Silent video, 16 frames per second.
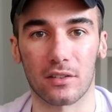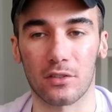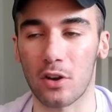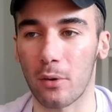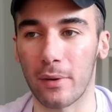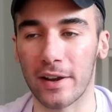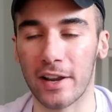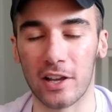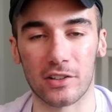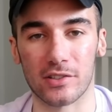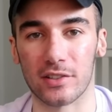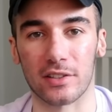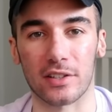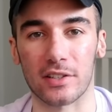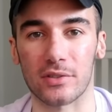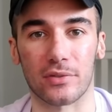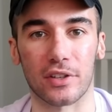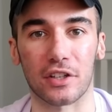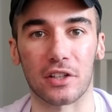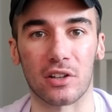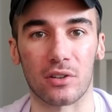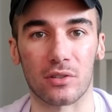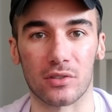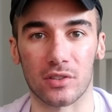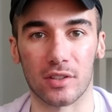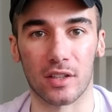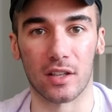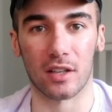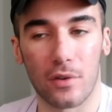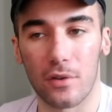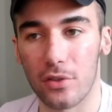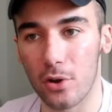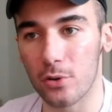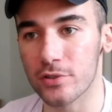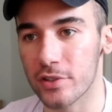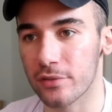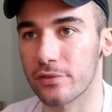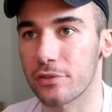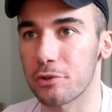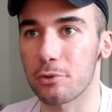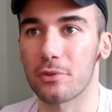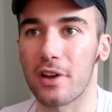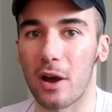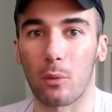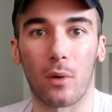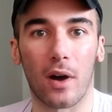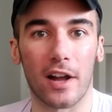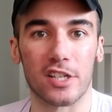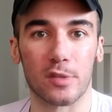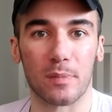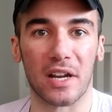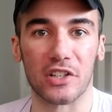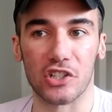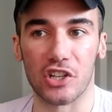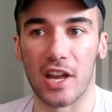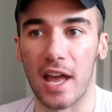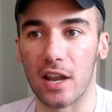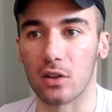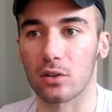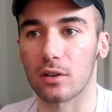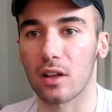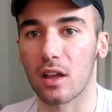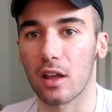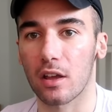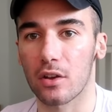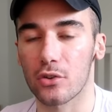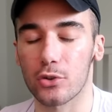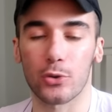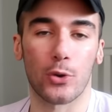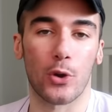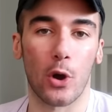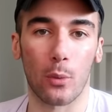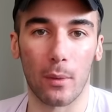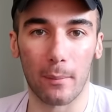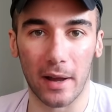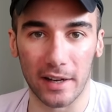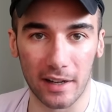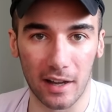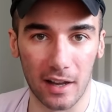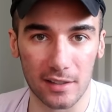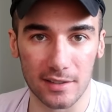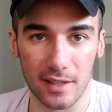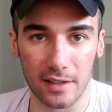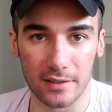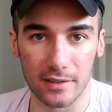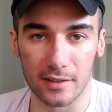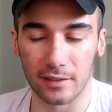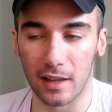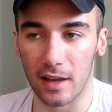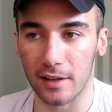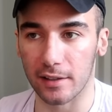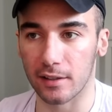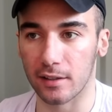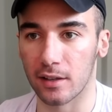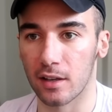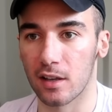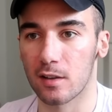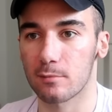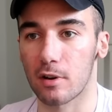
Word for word: No one else in these videos. For those of you that watch my channel, you know what my content's like.